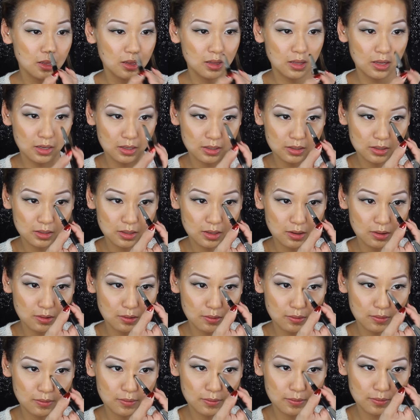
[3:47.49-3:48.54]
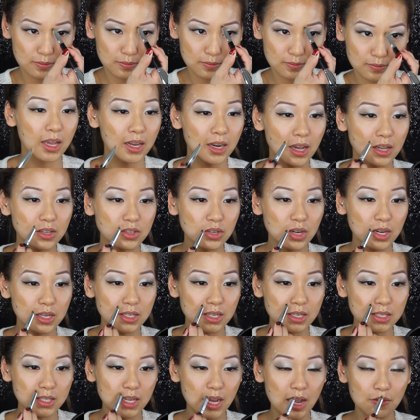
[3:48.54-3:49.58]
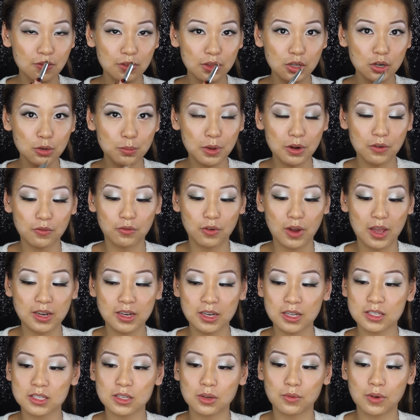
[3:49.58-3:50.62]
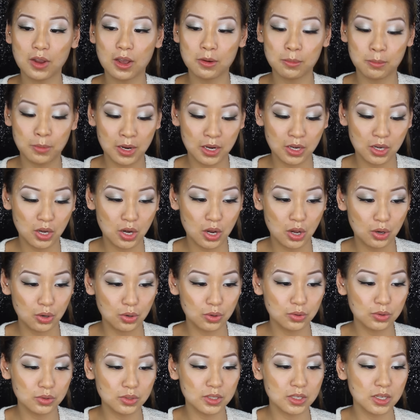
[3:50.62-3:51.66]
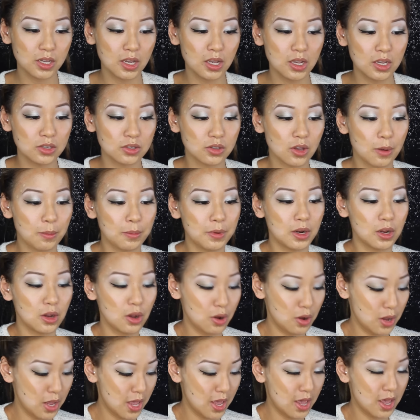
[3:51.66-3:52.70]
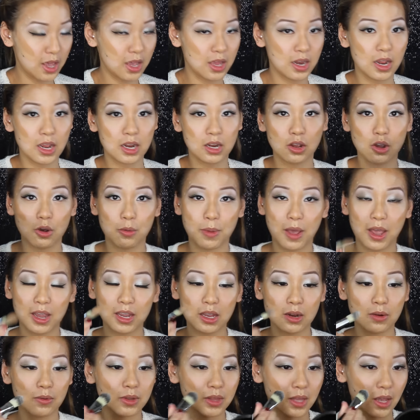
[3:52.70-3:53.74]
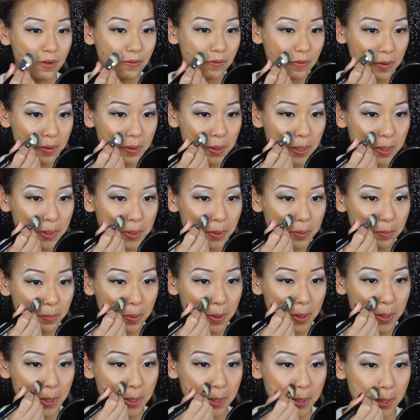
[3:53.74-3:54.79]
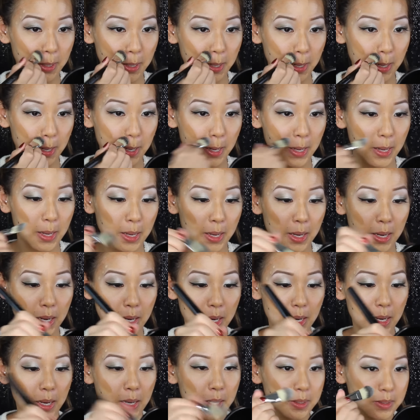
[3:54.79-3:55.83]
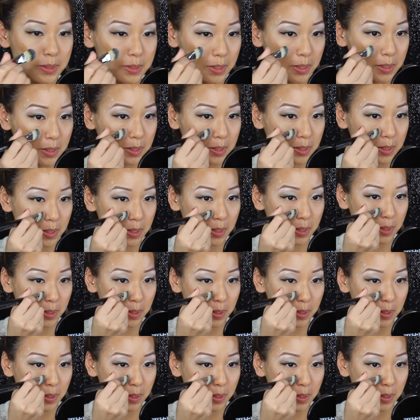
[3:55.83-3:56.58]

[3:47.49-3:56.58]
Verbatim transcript: like so. And as you guys can see, I have a little bit of redness around my nose. So I'm going to go ahead and go back in with that foundation brush and just